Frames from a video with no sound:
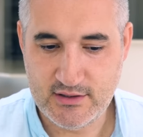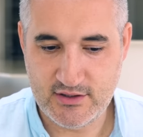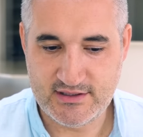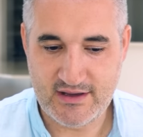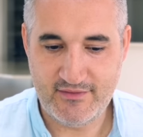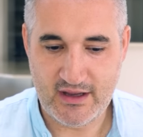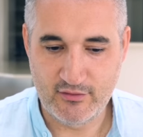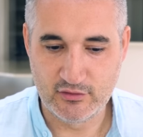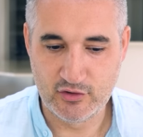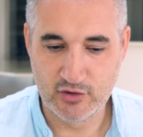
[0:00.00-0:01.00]
It's not something I
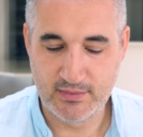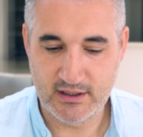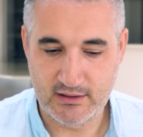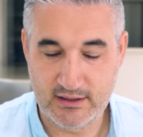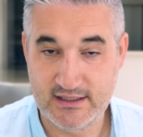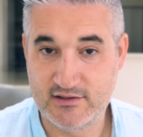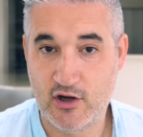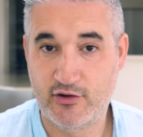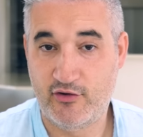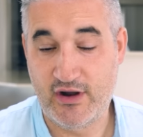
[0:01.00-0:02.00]
will do, but he's
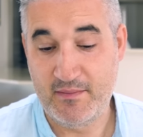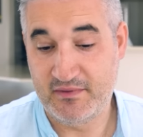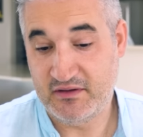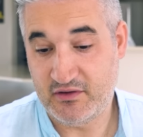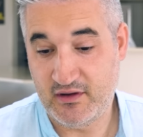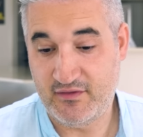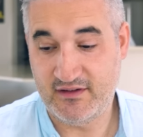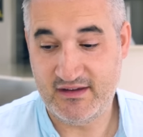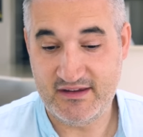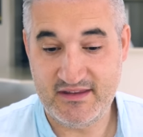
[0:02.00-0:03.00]
Gordon Ramsay, so if
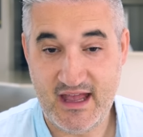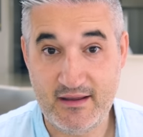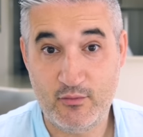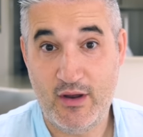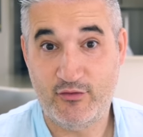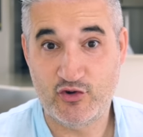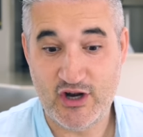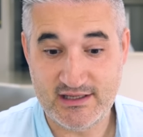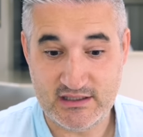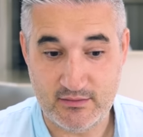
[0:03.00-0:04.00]
he says that, we have to
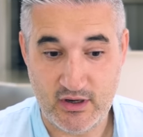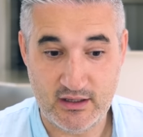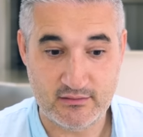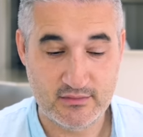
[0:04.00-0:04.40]
trust him, right?